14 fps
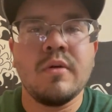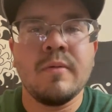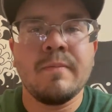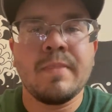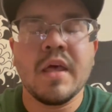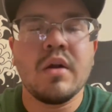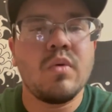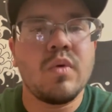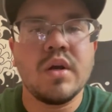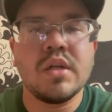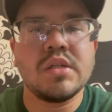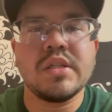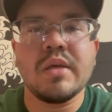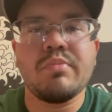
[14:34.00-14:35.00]
They don't want
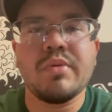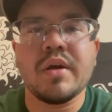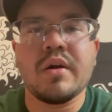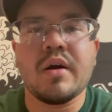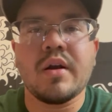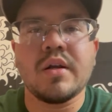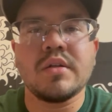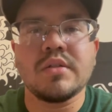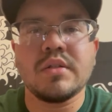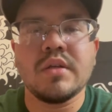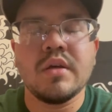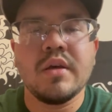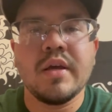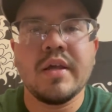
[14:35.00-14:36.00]
to sleep in cars
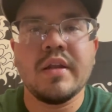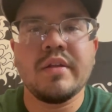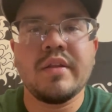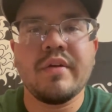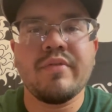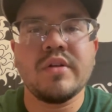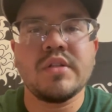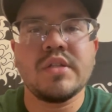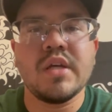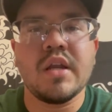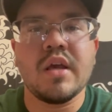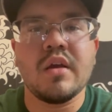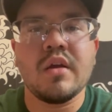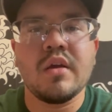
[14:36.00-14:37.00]
in a different
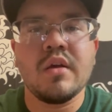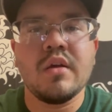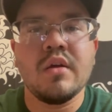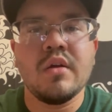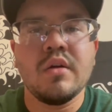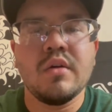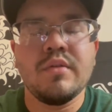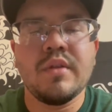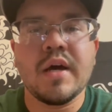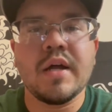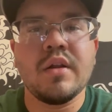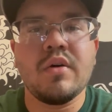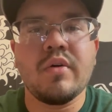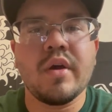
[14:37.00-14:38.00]
city,
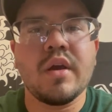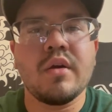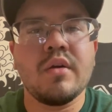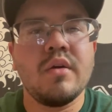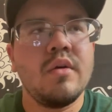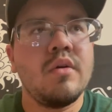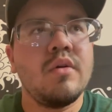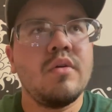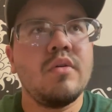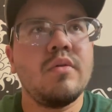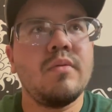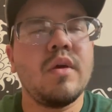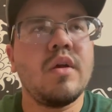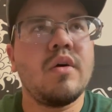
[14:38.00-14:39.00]
not knowing,
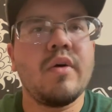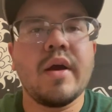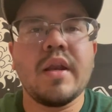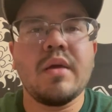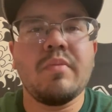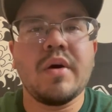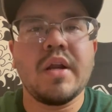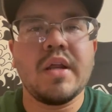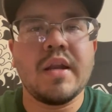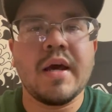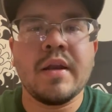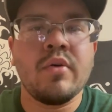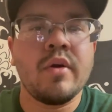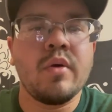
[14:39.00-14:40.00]
you know, anybody,
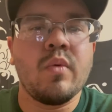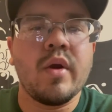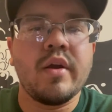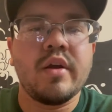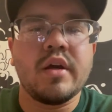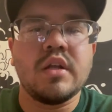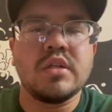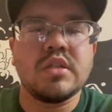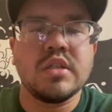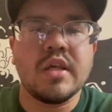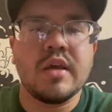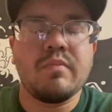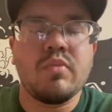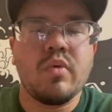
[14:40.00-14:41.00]
not knowing where you're going to
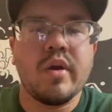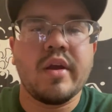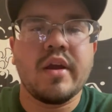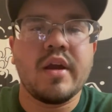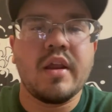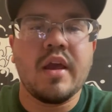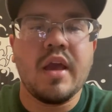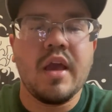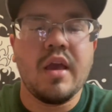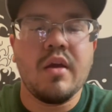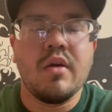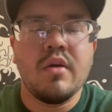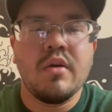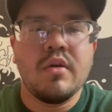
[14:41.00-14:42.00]
sleep, where you're going to
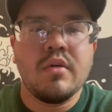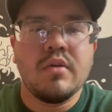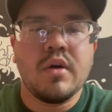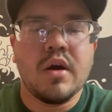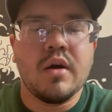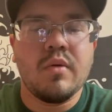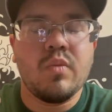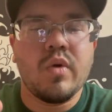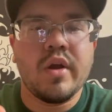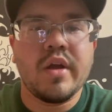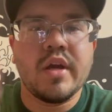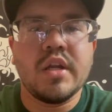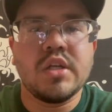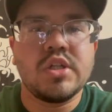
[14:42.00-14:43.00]
eat, where
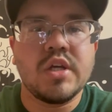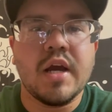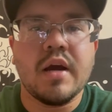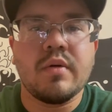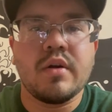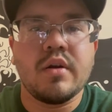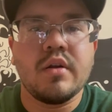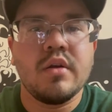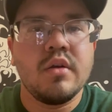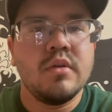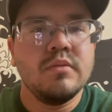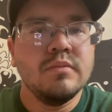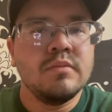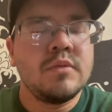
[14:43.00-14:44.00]
you're going to shower,
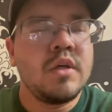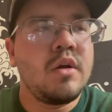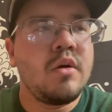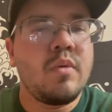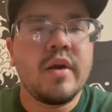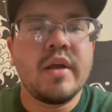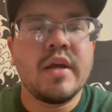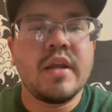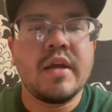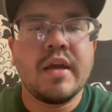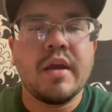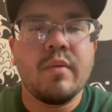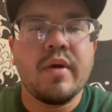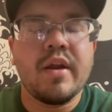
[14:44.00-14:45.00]
you know, where you're going to
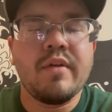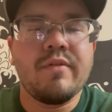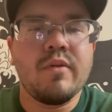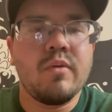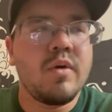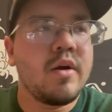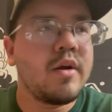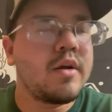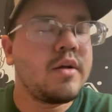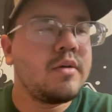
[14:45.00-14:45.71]
get ready for work,